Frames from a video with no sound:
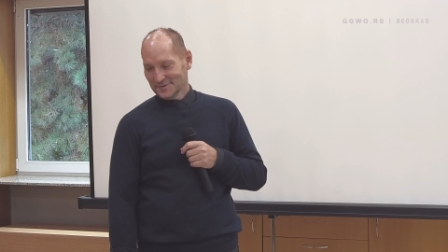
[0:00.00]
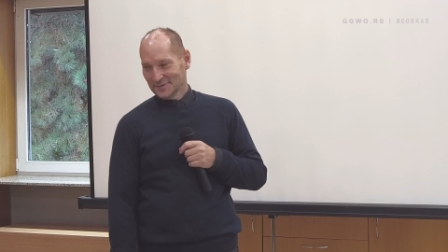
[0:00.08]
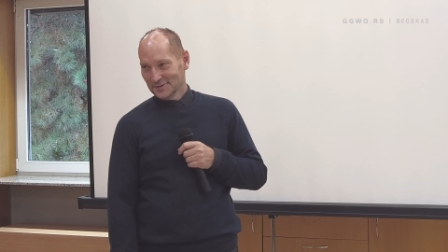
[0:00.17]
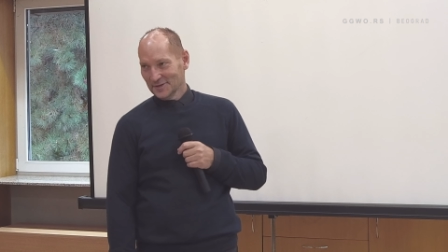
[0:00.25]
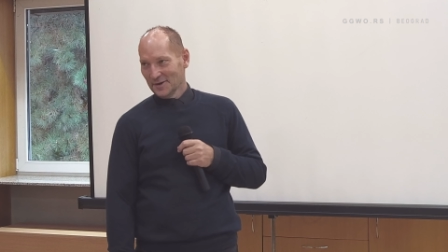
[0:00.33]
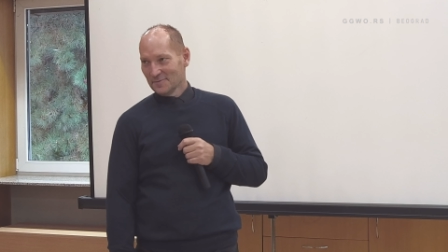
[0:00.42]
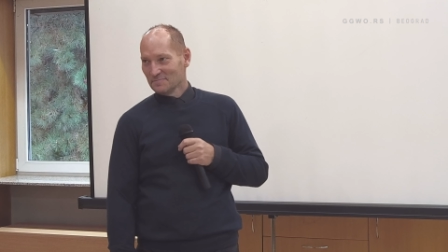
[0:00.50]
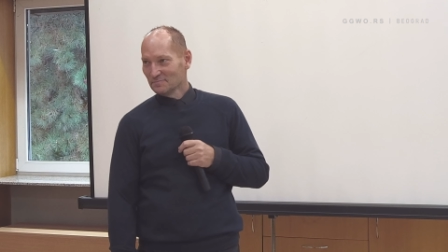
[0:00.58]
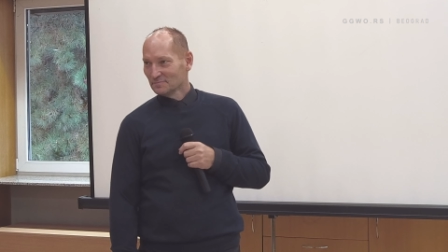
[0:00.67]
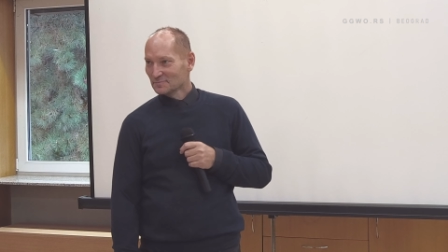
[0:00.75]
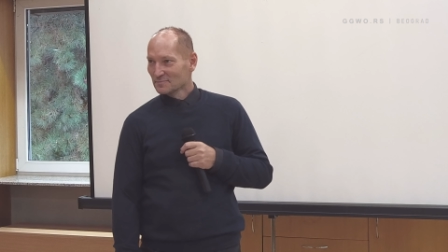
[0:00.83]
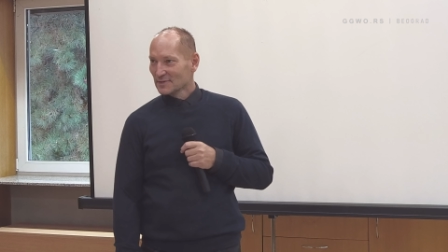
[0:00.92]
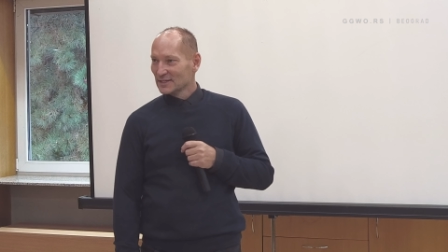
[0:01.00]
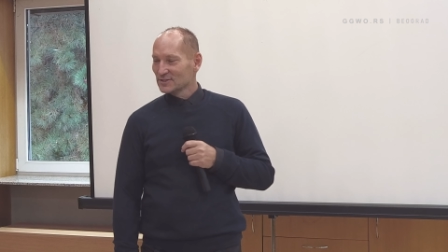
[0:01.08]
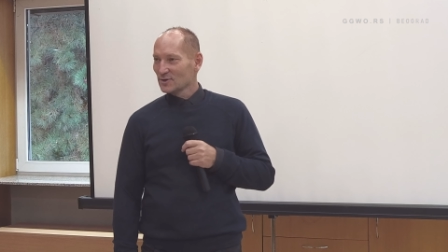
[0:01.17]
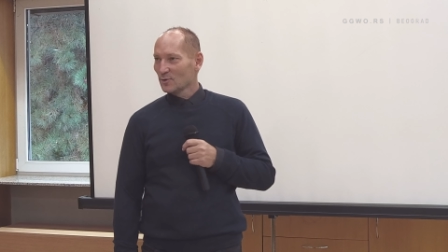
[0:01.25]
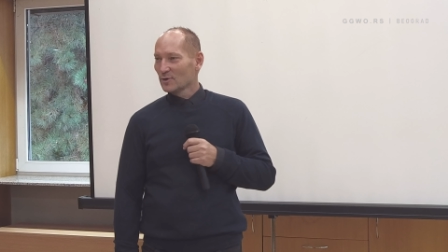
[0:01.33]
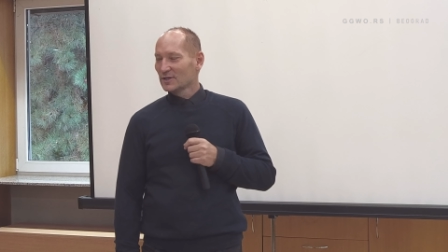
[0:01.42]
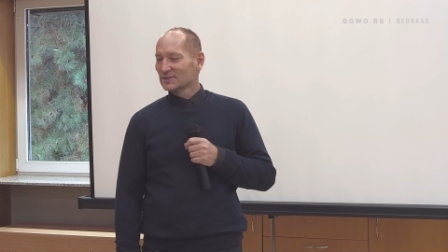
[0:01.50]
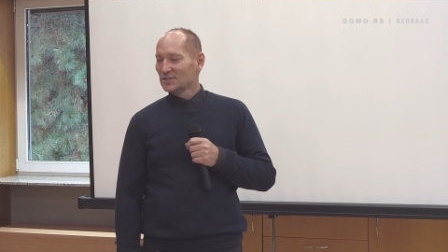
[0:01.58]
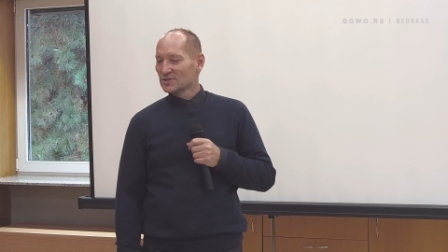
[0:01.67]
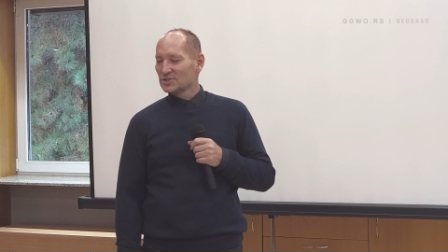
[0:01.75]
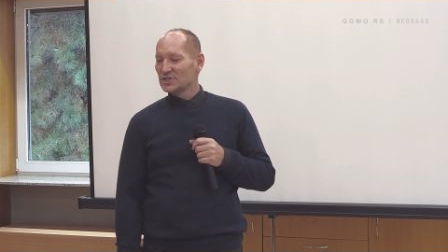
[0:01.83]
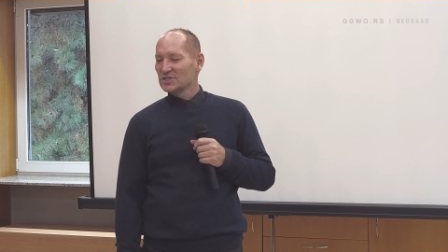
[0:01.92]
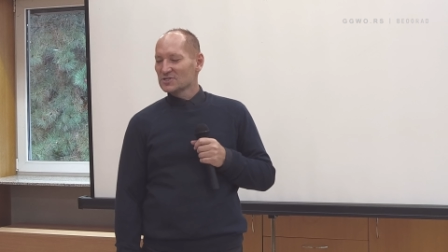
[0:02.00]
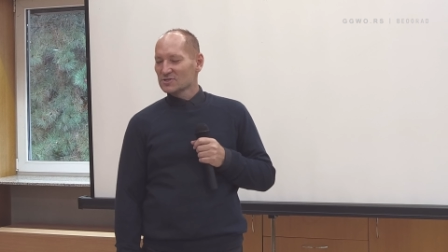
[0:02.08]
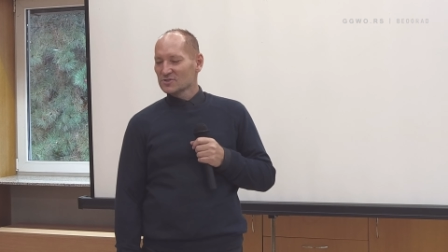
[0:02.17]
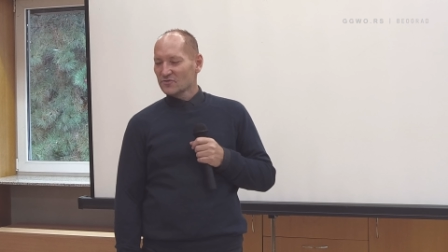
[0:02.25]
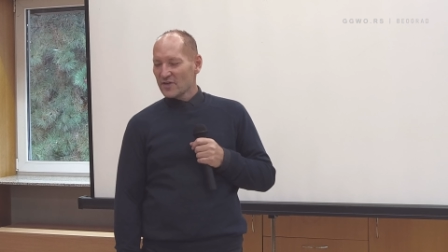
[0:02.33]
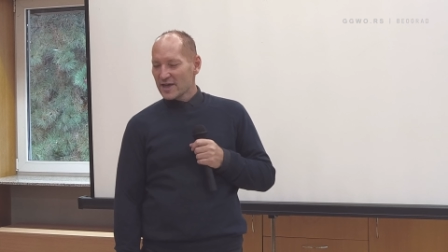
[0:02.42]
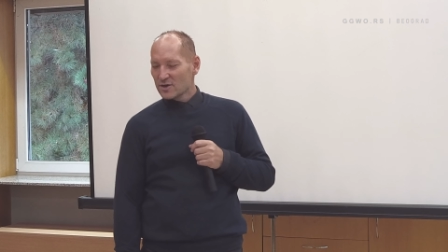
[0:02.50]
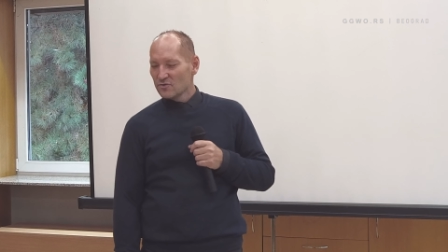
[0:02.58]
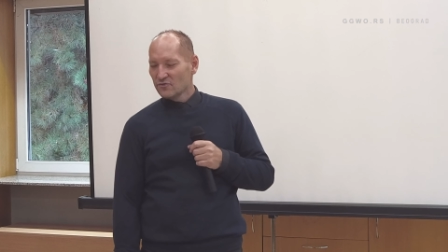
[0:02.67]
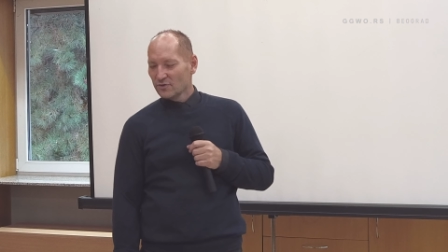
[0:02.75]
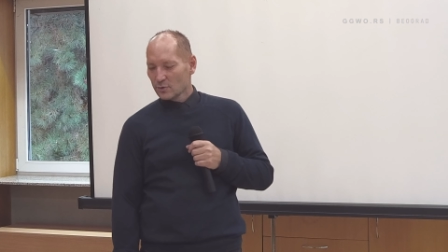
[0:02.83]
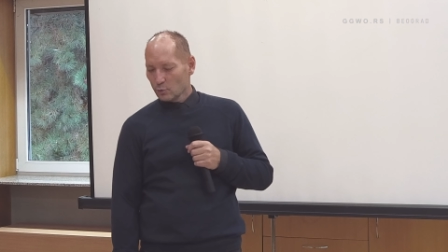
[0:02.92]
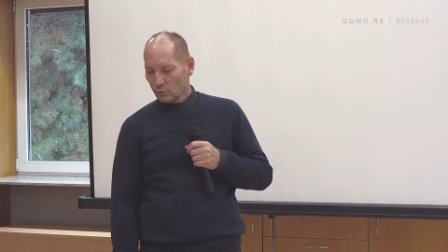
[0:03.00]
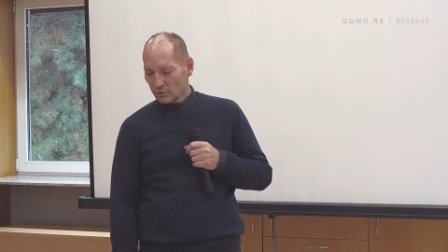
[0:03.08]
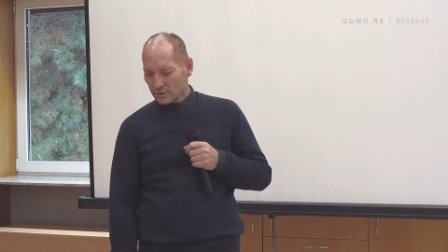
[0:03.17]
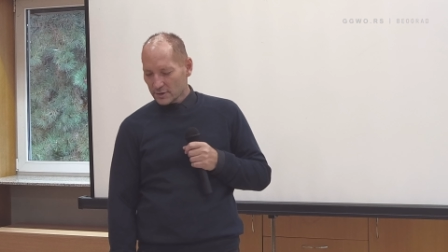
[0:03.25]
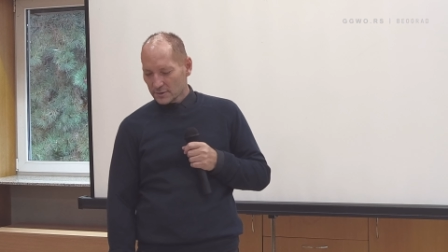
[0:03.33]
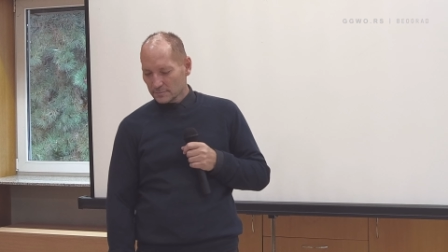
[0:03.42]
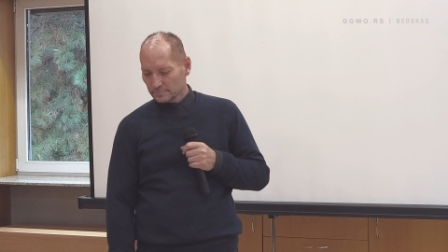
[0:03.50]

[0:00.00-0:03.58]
yeah. So, uh, dear Jesus, thank you for your work.